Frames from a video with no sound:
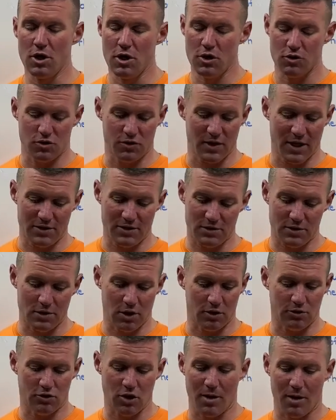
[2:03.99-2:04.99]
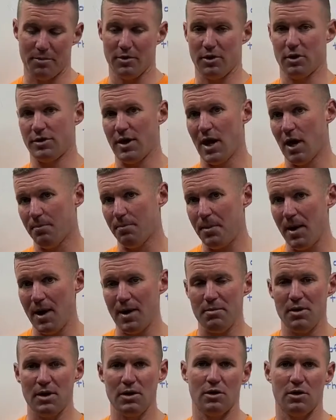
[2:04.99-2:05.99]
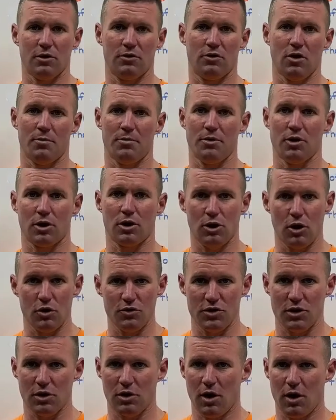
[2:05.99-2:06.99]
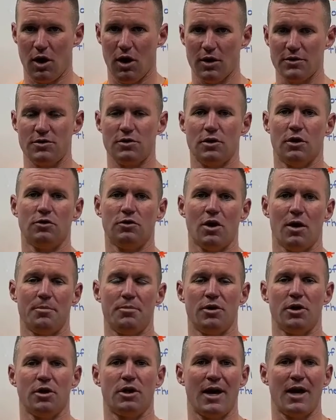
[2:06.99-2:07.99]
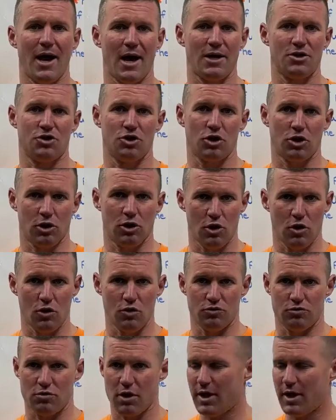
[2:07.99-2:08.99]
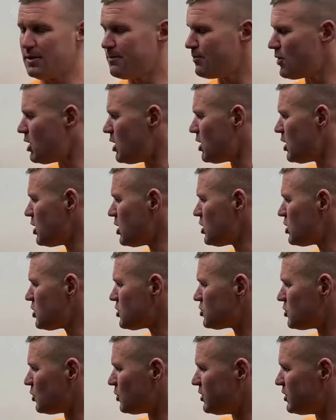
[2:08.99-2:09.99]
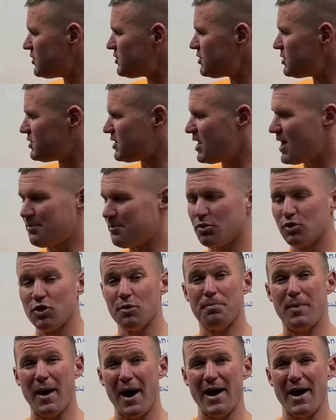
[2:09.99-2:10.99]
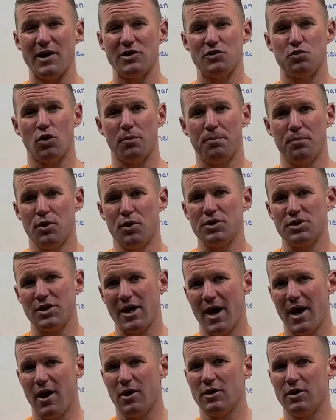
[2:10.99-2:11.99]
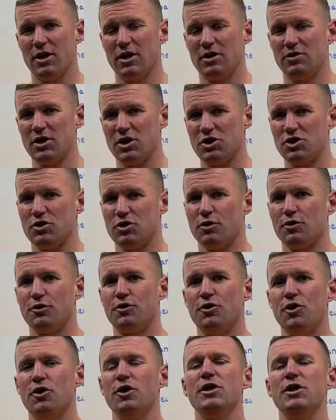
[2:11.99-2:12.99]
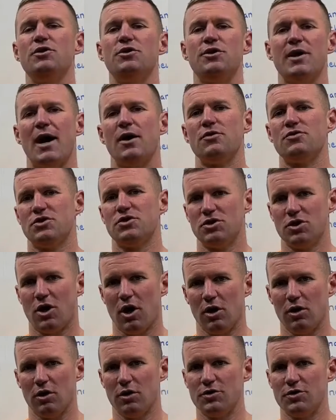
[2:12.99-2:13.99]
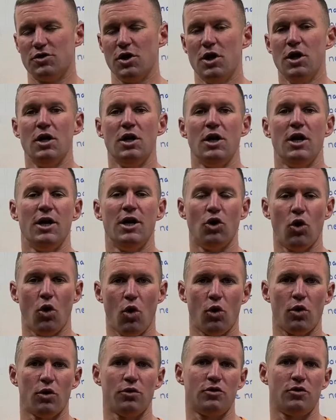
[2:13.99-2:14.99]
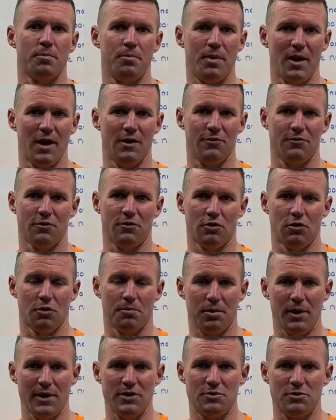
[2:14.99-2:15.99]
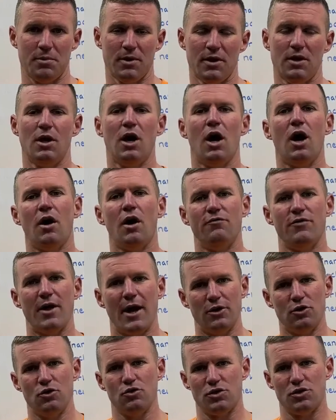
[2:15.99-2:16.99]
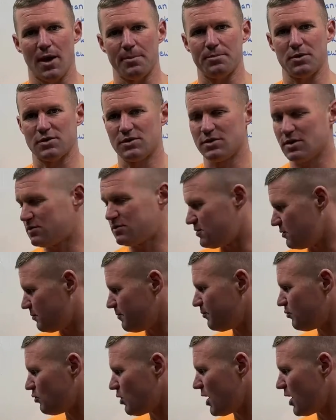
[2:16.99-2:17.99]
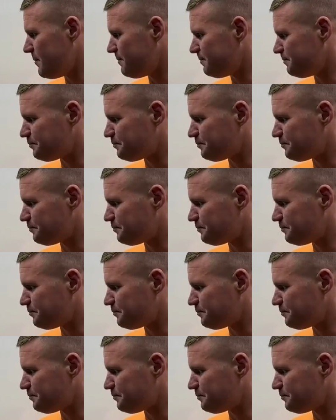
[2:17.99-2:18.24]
So that's on top of their down payment, on top of their closing costs, on top of their cash to close, right? So in this example, the buyers will put down an additional $30,000 in order to pay for the replacement of that new septic system, right?